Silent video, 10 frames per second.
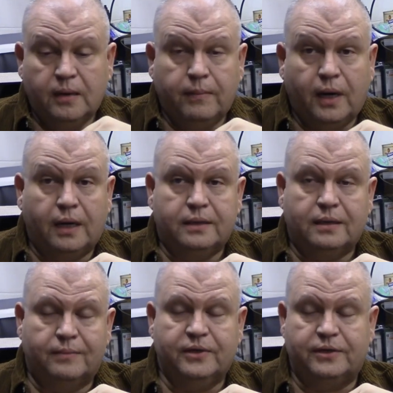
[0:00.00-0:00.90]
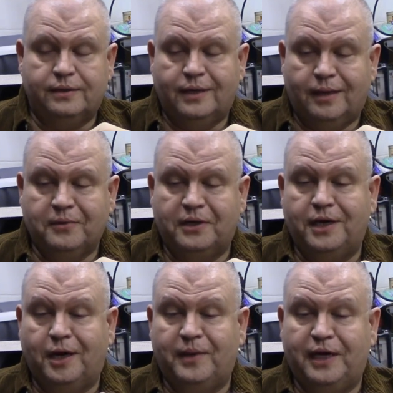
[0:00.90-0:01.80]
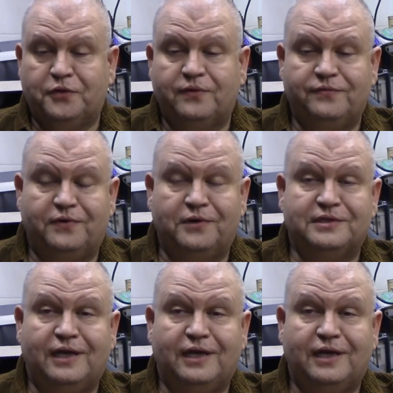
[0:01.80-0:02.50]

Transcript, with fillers: But I'm gonna I'm gonna nominate three folks,